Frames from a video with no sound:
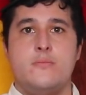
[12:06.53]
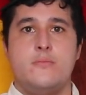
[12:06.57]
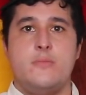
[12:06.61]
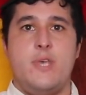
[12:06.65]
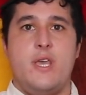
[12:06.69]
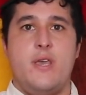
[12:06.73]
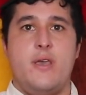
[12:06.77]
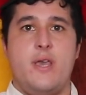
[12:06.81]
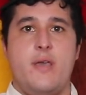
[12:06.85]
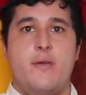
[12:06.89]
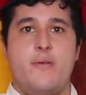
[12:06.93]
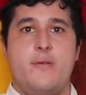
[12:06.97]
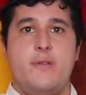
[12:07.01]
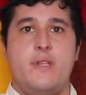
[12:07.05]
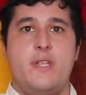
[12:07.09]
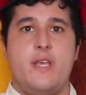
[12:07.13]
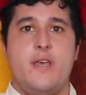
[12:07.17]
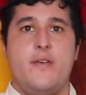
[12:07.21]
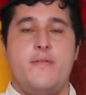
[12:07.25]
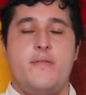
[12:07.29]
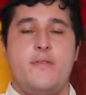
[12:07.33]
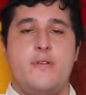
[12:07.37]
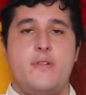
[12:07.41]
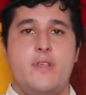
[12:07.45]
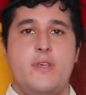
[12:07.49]
I would
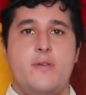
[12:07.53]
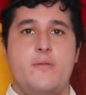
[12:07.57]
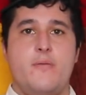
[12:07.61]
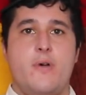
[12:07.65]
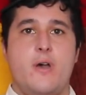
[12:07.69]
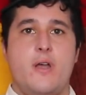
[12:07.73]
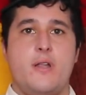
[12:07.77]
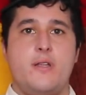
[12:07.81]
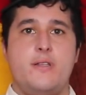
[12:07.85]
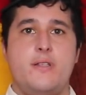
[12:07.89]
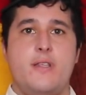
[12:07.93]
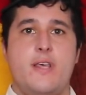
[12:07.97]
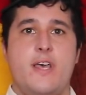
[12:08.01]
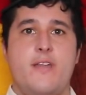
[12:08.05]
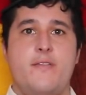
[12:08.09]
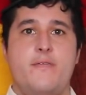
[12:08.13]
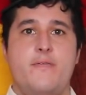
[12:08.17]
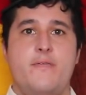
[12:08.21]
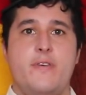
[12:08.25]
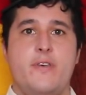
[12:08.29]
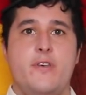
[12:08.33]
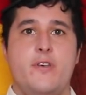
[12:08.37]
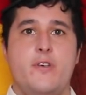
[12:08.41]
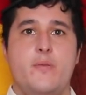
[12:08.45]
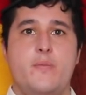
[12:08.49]
definitely watch that
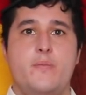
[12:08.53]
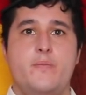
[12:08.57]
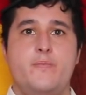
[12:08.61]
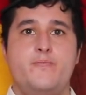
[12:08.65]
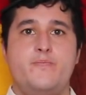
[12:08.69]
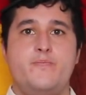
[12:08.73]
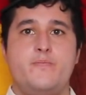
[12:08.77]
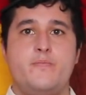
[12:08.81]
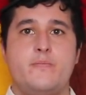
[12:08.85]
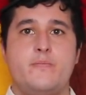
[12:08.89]
film.